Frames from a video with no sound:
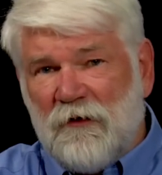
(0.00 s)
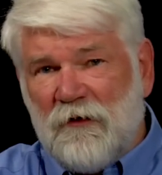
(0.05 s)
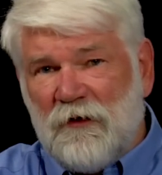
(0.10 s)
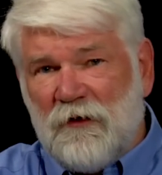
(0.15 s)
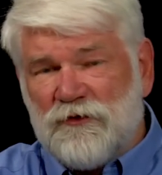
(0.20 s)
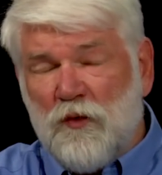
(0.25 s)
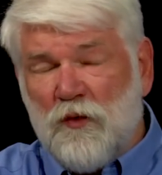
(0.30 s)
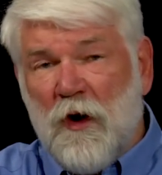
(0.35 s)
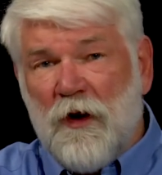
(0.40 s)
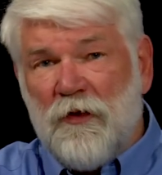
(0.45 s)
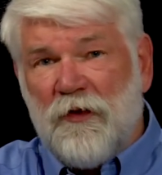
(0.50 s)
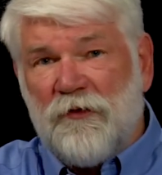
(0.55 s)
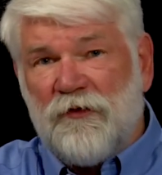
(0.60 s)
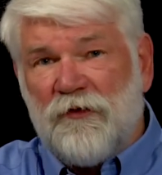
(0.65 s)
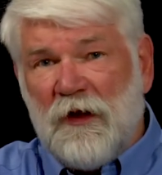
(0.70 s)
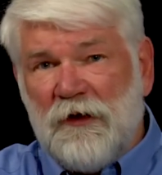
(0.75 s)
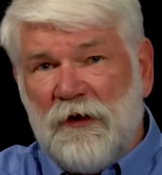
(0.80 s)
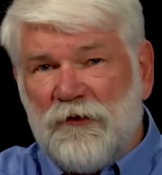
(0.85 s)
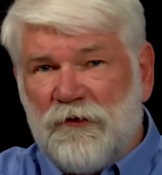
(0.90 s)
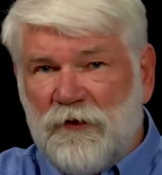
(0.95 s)
it's one of the
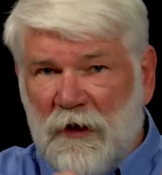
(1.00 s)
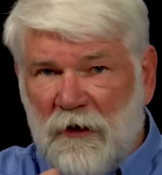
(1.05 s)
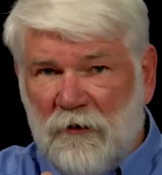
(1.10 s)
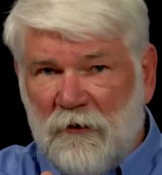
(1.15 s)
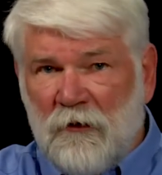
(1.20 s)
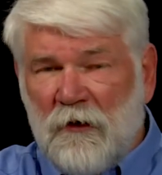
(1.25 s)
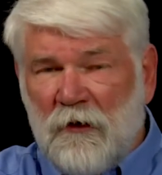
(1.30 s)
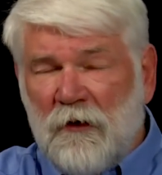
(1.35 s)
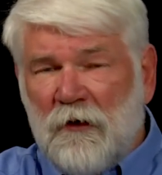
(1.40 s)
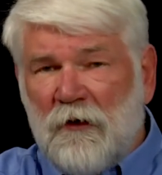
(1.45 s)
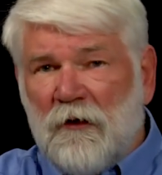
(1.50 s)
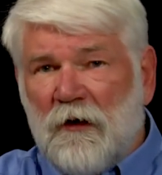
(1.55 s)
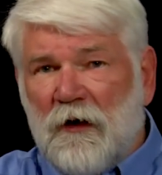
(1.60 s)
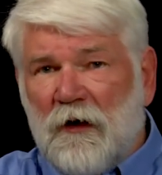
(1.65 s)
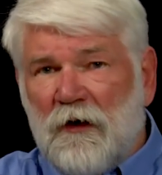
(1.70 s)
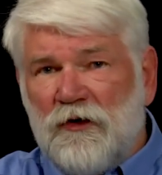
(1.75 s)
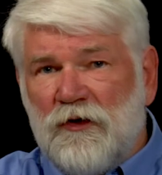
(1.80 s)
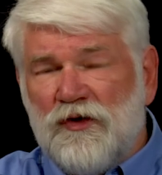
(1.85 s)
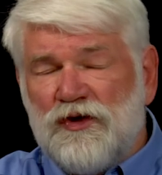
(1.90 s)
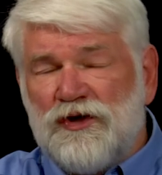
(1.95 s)
things that
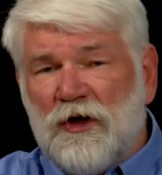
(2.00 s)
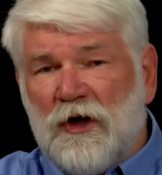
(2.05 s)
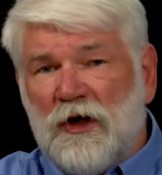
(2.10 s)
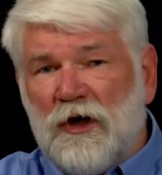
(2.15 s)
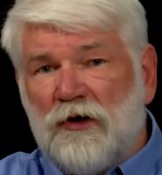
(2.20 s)
uh, you should